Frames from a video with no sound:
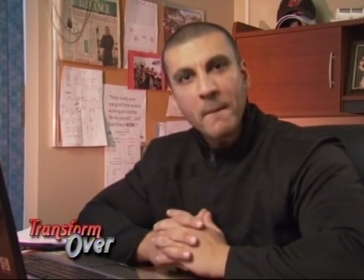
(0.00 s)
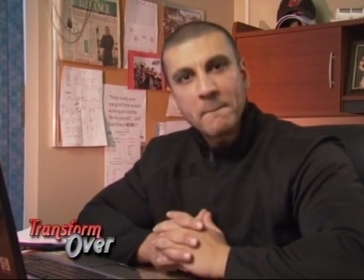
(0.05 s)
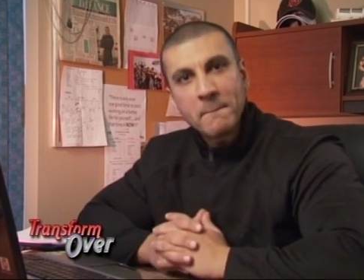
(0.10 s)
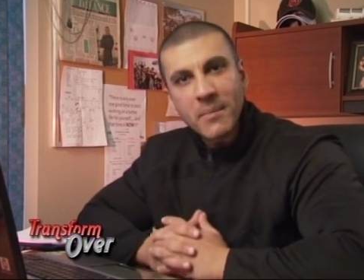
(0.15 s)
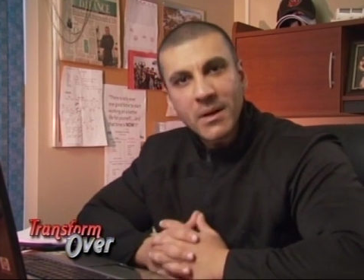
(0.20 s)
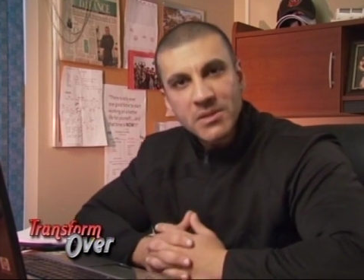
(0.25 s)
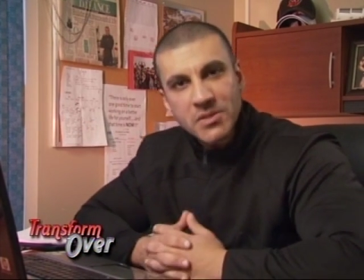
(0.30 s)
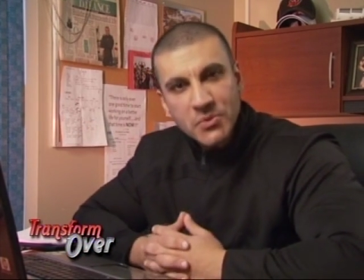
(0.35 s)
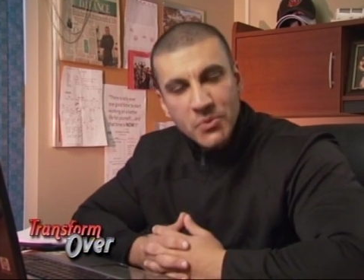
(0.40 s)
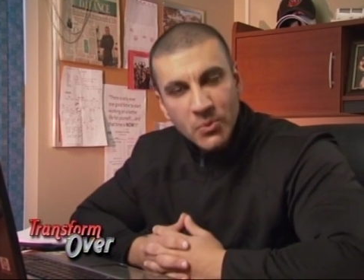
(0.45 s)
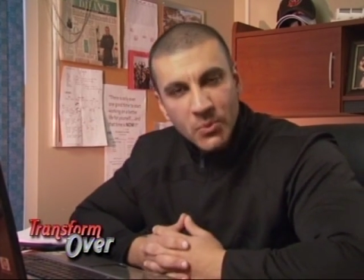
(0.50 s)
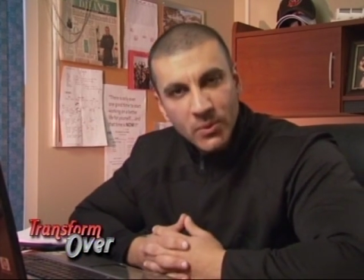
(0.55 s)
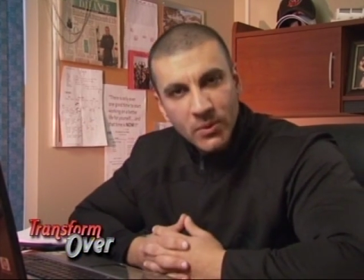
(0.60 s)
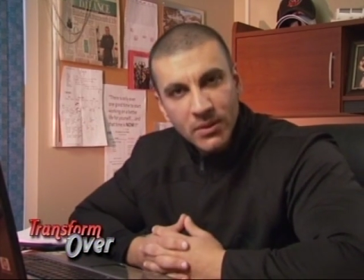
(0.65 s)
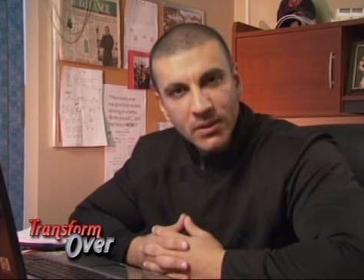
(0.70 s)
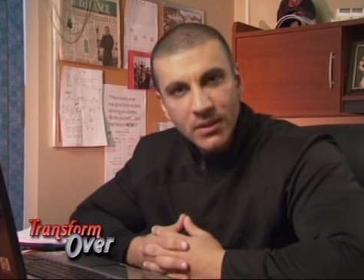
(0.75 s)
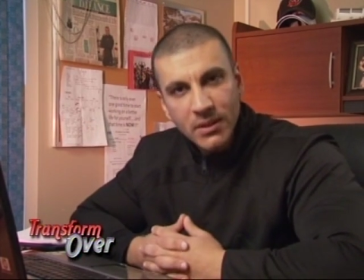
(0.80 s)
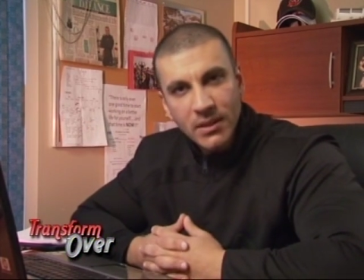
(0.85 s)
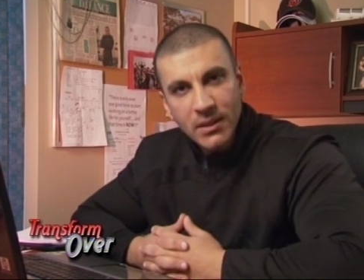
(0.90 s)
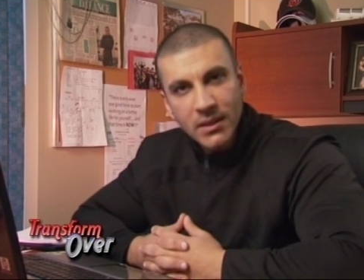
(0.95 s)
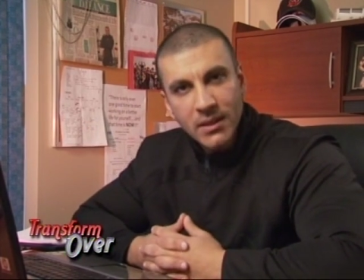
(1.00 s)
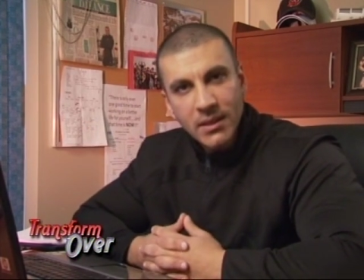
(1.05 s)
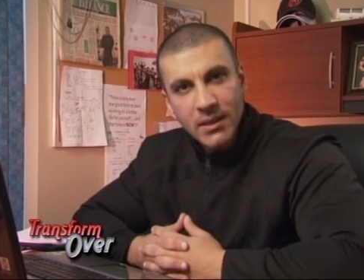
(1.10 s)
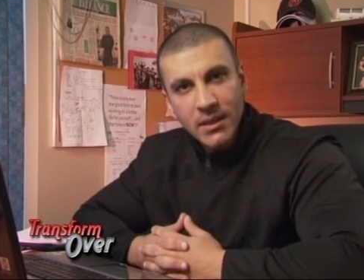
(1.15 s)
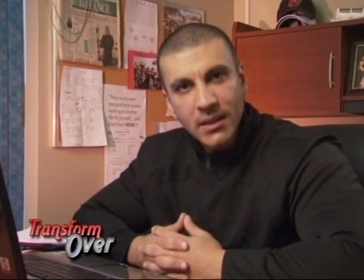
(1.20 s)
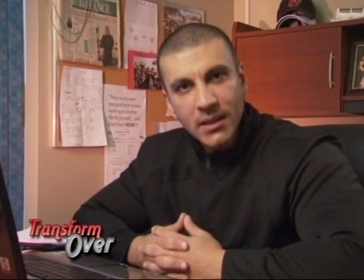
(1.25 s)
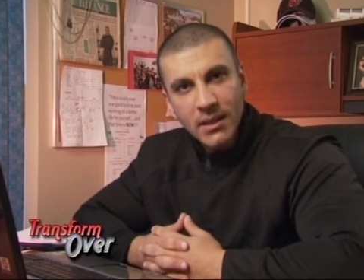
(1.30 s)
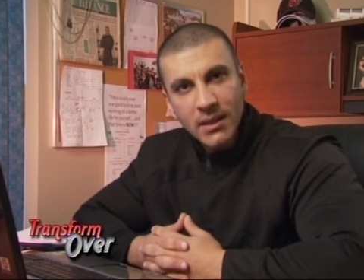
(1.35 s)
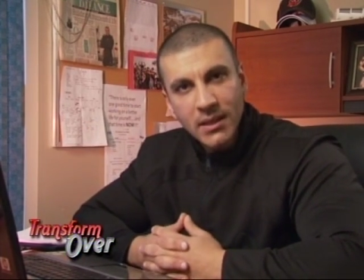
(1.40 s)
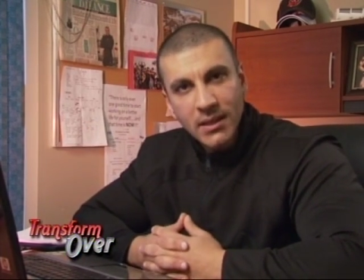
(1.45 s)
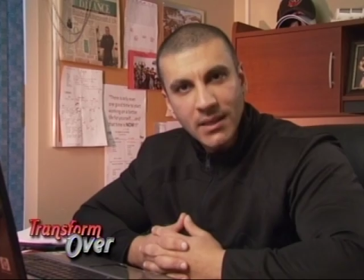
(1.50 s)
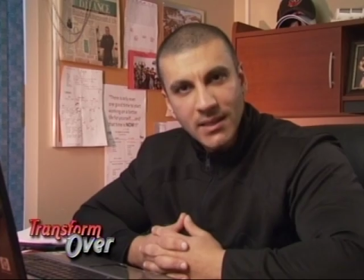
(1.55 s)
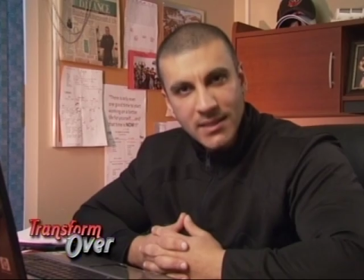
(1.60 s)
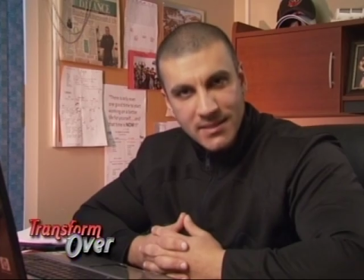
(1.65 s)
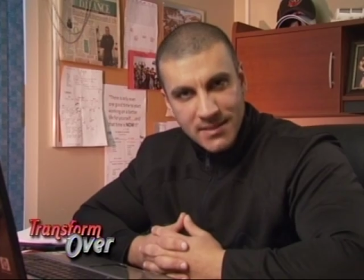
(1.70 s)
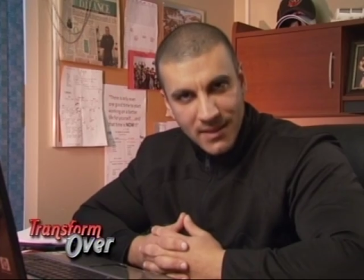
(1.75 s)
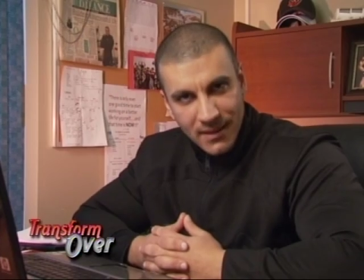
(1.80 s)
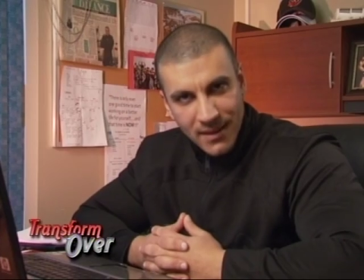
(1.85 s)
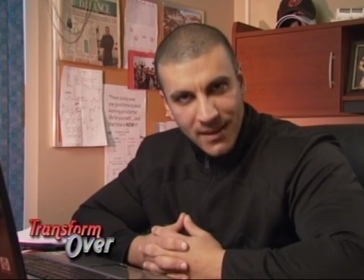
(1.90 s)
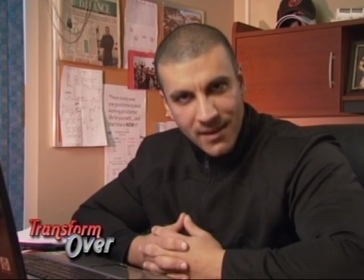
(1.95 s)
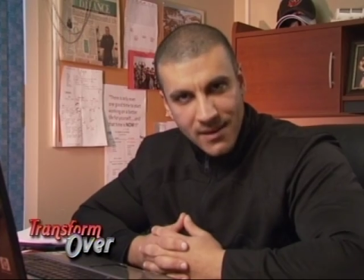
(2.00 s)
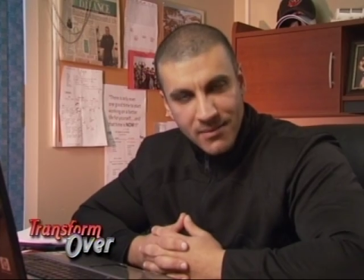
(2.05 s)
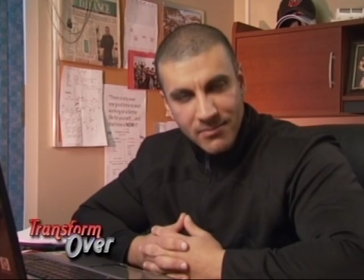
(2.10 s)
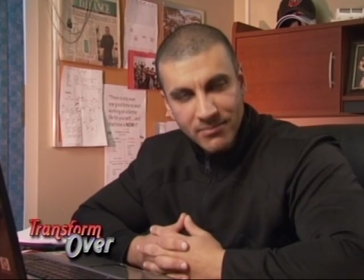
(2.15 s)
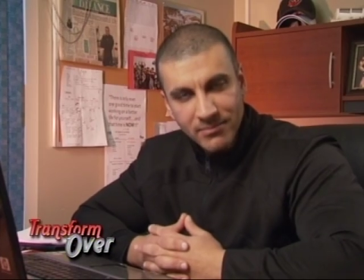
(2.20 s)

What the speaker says: Muscle is the key.